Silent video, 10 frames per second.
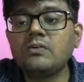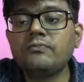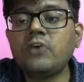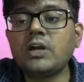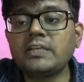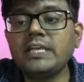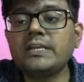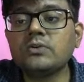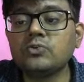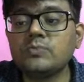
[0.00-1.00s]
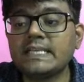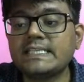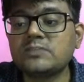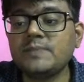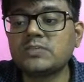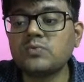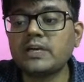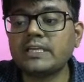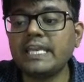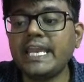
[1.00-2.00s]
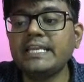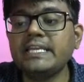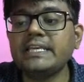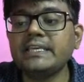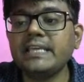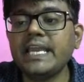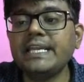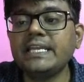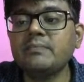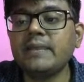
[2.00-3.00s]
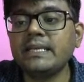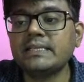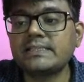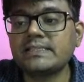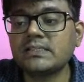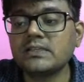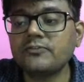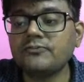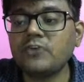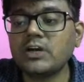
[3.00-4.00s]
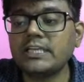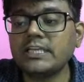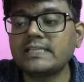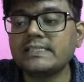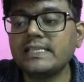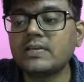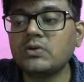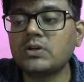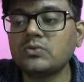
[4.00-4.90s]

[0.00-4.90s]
40 into 2 minus x means what? 80 minus 40x is equal to